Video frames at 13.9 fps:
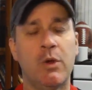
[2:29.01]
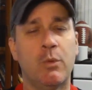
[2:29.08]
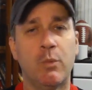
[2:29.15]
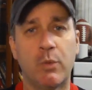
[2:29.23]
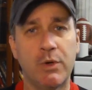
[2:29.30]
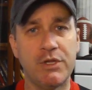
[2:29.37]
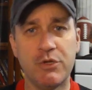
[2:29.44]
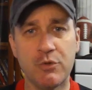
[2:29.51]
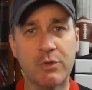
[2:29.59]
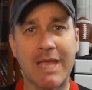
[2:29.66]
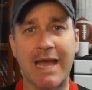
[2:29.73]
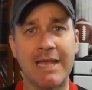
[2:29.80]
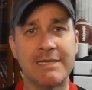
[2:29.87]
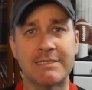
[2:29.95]
were you
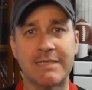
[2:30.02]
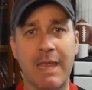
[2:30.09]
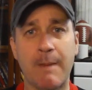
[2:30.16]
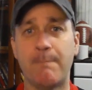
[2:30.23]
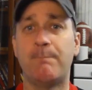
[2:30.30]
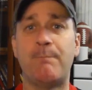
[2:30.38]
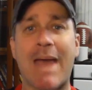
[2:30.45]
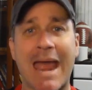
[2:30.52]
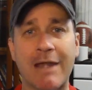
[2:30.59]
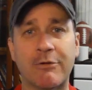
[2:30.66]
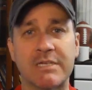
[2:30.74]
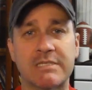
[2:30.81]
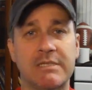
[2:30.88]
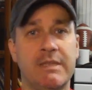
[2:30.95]
guys
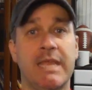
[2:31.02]
embarrassed?